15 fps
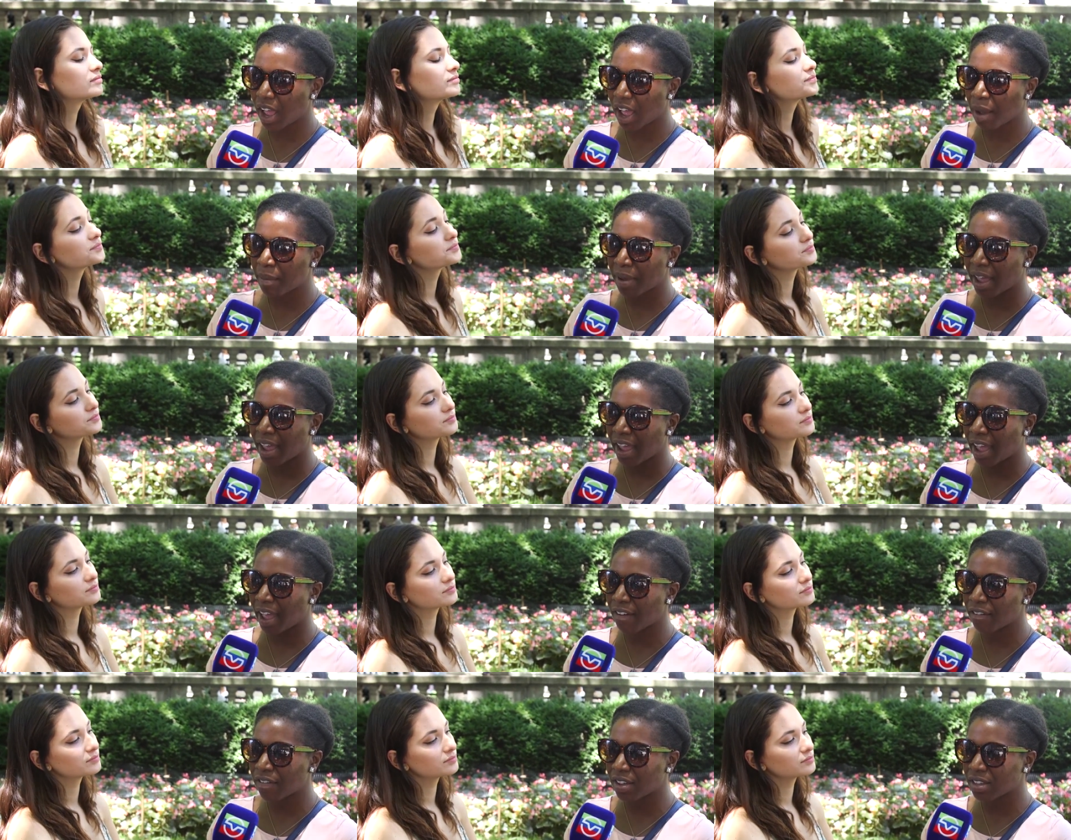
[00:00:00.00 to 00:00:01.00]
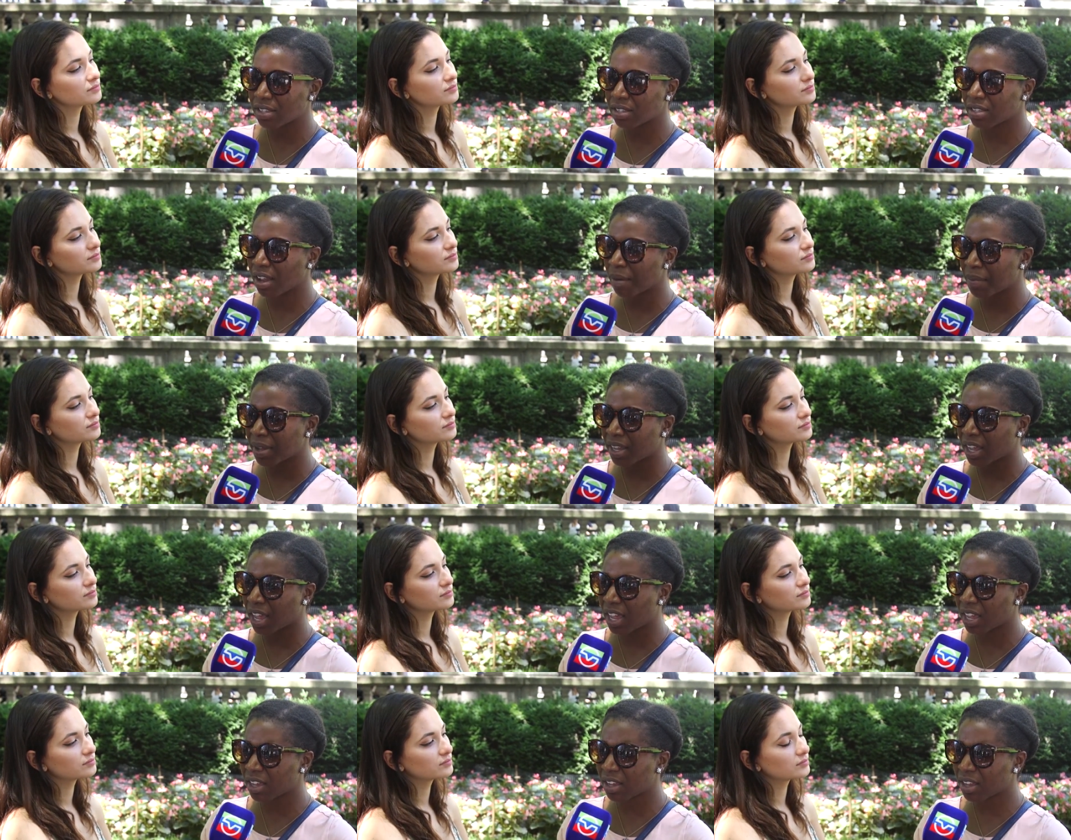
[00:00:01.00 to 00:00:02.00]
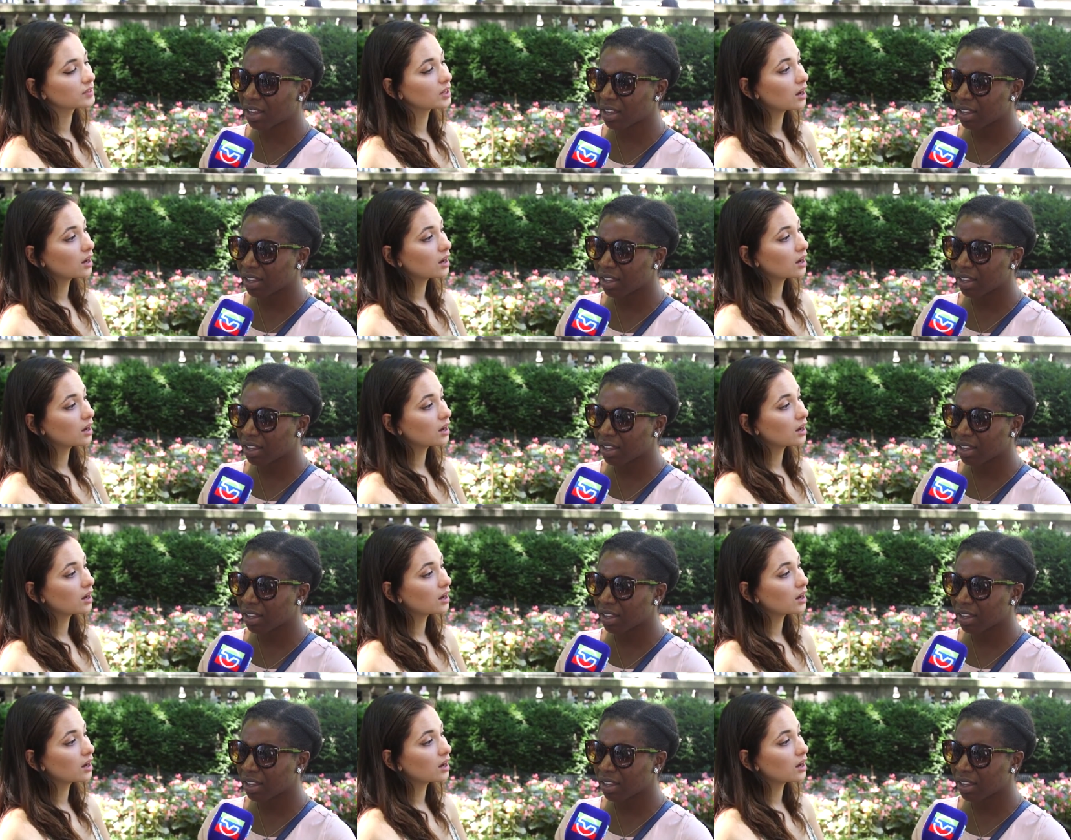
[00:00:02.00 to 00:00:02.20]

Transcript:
Speaker 1: I have a stomach ache.